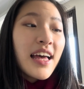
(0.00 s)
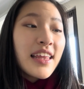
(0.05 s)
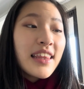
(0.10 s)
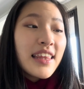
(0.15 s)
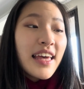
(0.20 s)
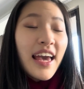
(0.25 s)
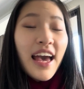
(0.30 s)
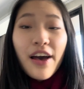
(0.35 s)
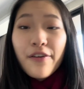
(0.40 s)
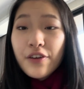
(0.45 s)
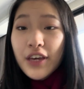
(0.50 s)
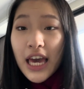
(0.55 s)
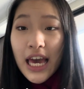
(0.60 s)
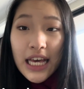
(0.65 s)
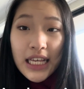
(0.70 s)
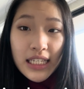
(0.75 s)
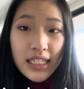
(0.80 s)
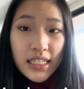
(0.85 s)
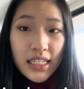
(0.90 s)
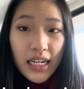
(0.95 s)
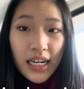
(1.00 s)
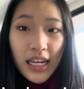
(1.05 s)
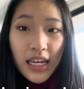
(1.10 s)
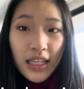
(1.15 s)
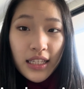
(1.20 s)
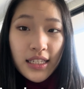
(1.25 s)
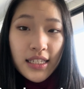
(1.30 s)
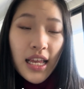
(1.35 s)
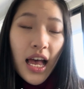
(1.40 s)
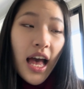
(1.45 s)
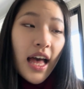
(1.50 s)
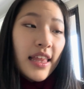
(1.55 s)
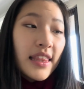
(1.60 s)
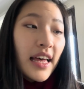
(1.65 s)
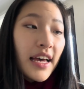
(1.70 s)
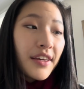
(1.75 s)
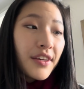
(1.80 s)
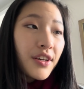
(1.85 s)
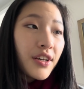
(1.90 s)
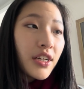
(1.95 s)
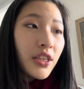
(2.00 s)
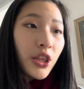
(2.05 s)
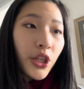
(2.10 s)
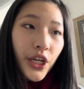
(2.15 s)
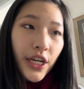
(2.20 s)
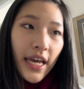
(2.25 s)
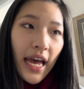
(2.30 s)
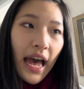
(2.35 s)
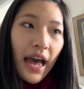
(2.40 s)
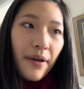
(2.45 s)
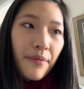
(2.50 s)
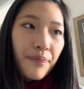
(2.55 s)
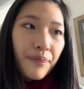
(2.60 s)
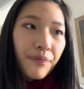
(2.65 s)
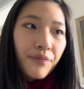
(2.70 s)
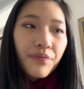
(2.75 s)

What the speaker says: they have case studies that you can look at.